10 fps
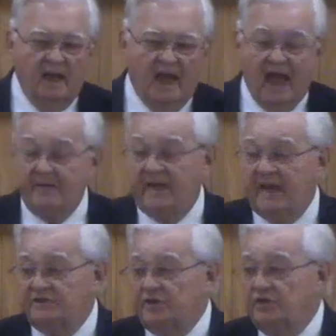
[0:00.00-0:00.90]
I may
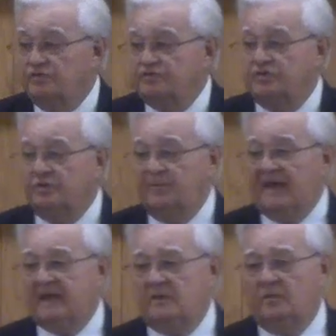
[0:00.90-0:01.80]
choose to
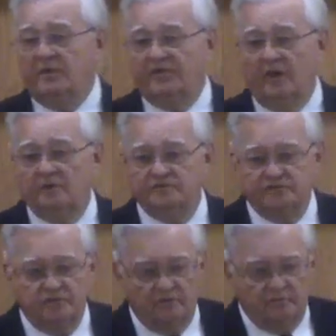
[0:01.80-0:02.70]
be with those
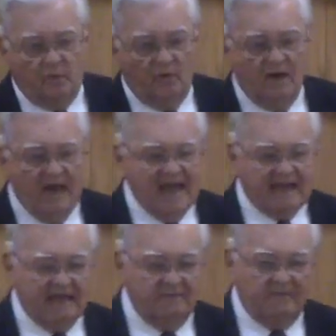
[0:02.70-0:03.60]
who are more
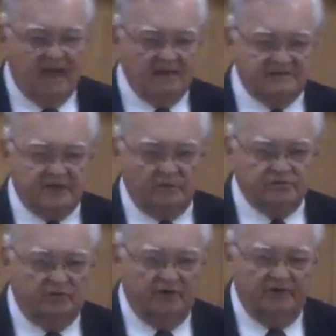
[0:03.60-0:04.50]
alike in my
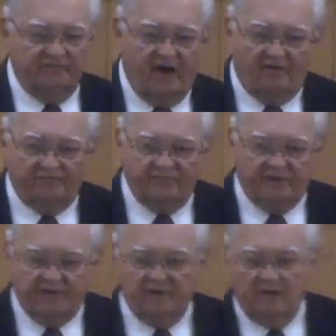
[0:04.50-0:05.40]
social involvement
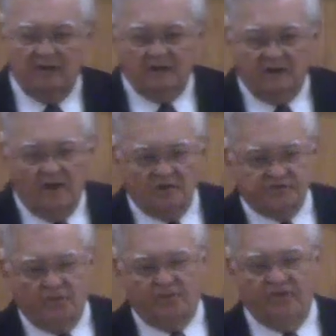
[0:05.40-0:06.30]
and
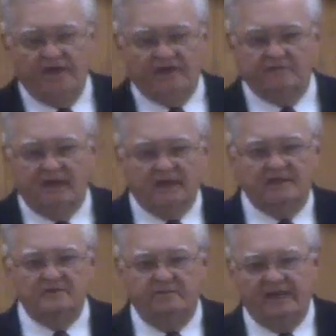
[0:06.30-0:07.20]
cultural things. That
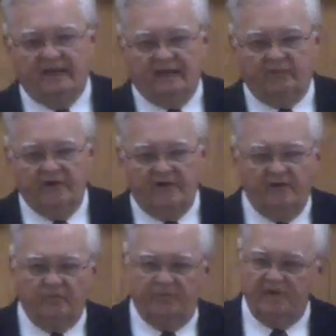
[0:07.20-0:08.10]
doesn't mean I treat
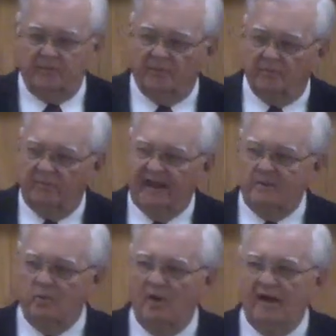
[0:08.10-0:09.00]
other people a
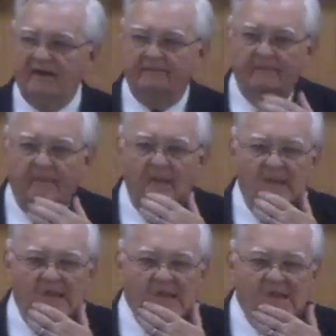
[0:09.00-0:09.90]
bad way.
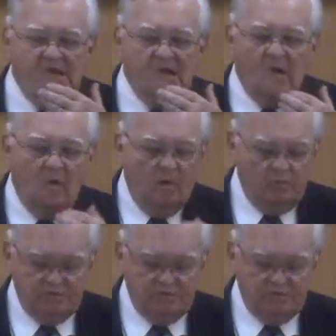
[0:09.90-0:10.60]
You know what would